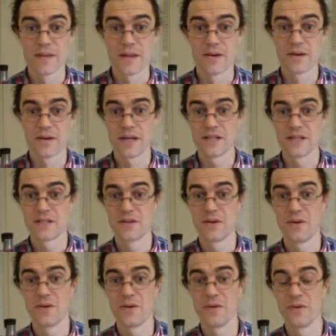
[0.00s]
Okay,
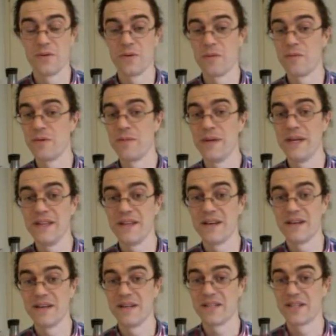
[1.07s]
so what would be
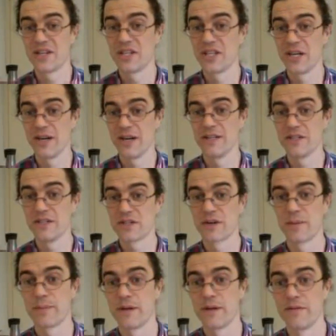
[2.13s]
the tertiary
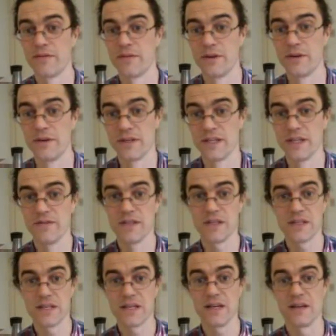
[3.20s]
descriptor for
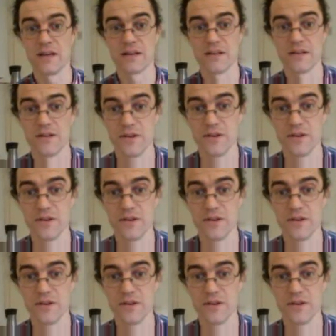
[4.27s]
DVC, do